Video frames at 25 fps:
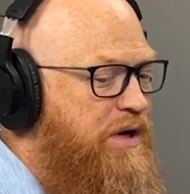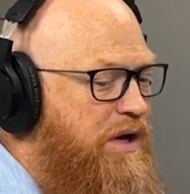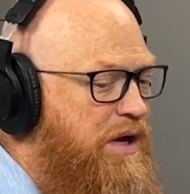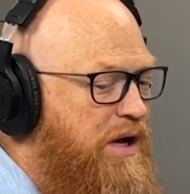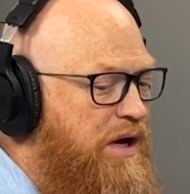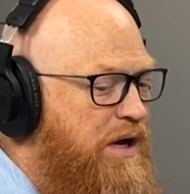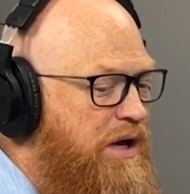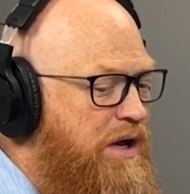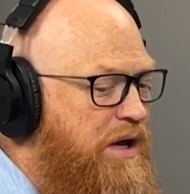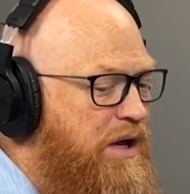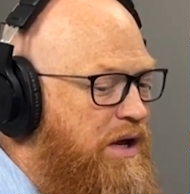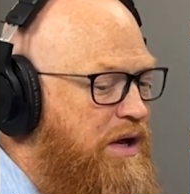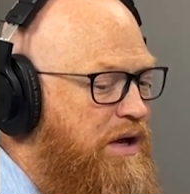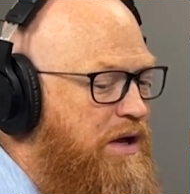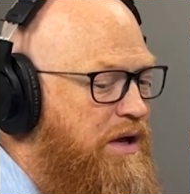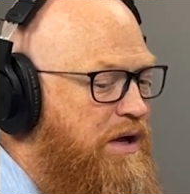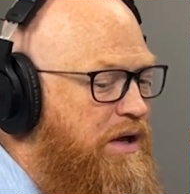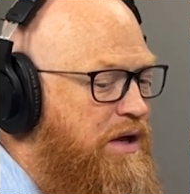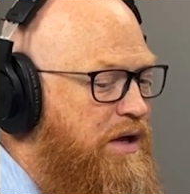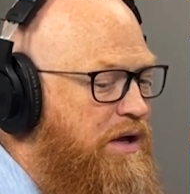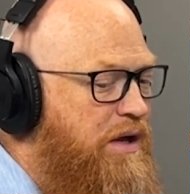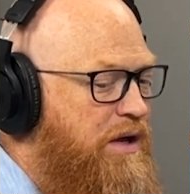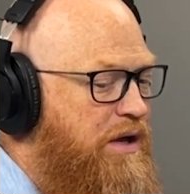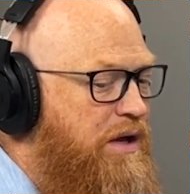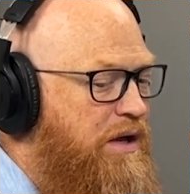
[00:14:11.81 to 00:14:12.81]

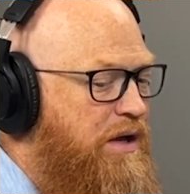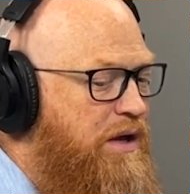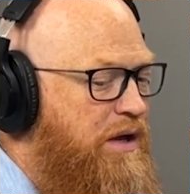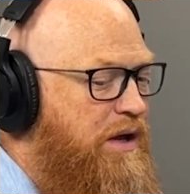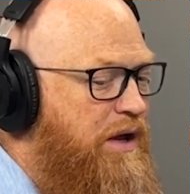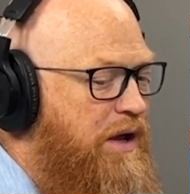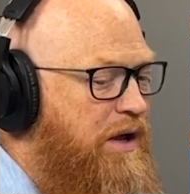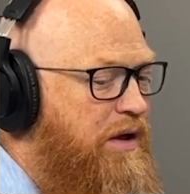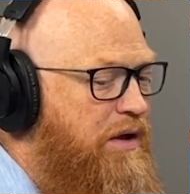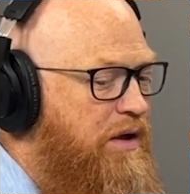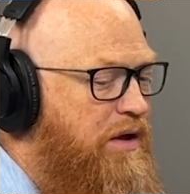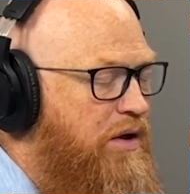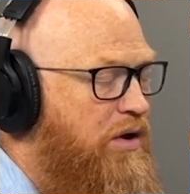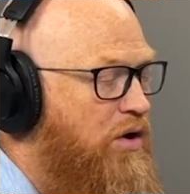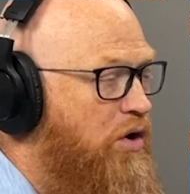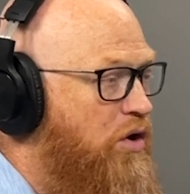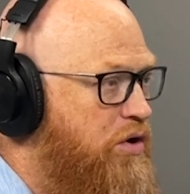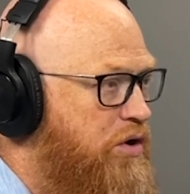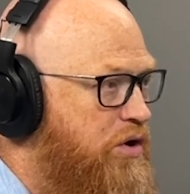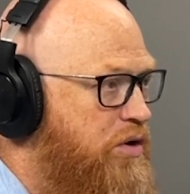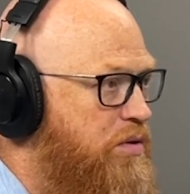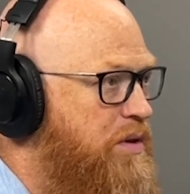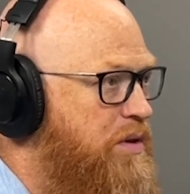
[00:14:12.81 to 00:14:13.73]
are you